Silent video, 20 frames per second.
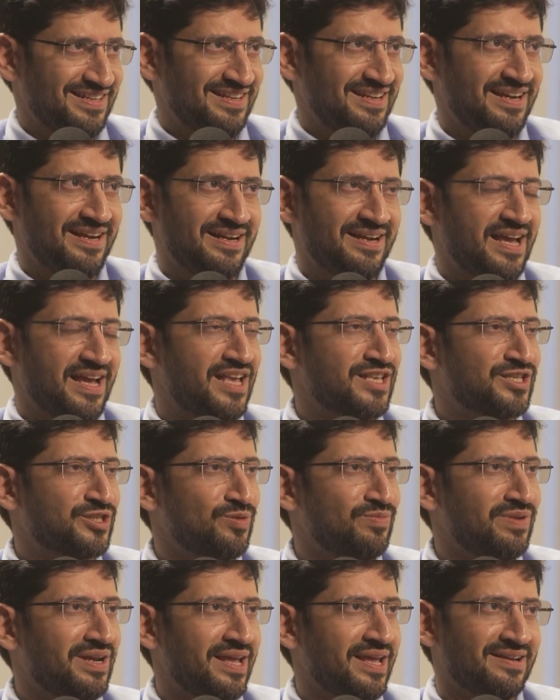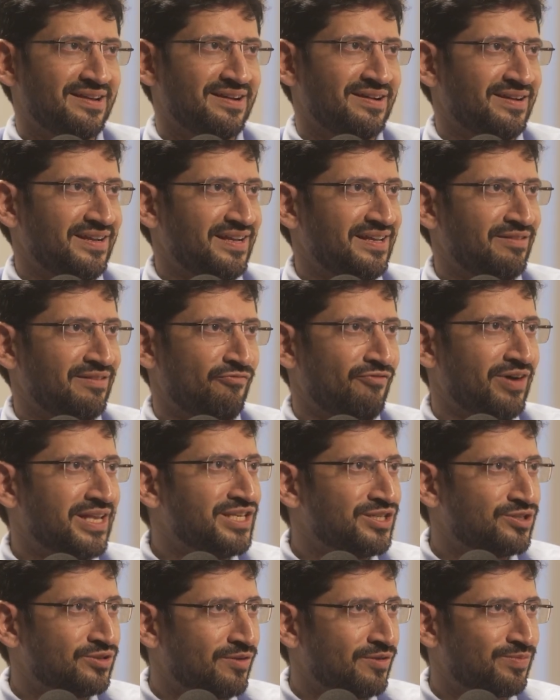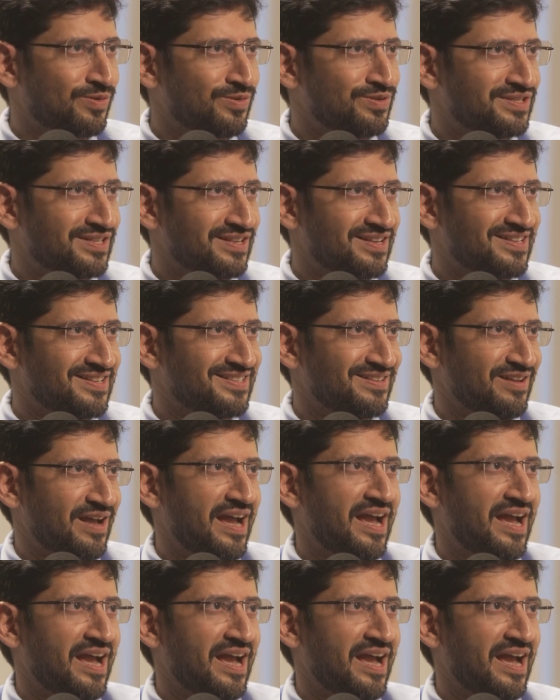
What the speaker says: It has to be like a in one shot process.